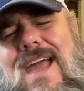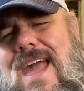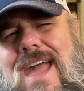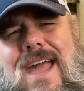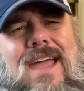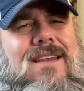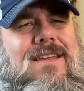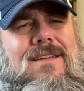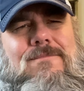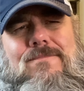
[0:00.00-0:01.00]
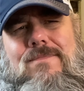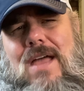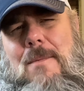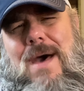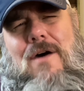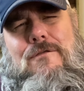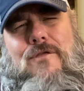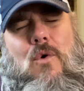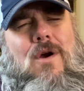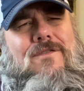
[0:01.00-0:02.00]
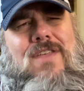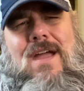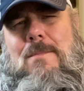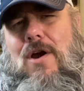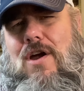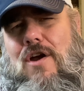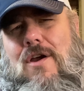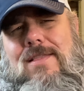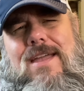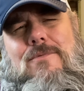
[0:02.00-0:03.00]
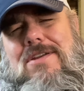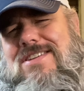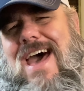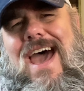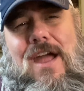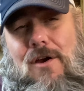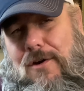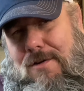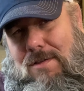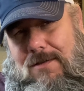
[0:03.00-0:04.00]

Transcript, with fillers: and about four of them are currently retired.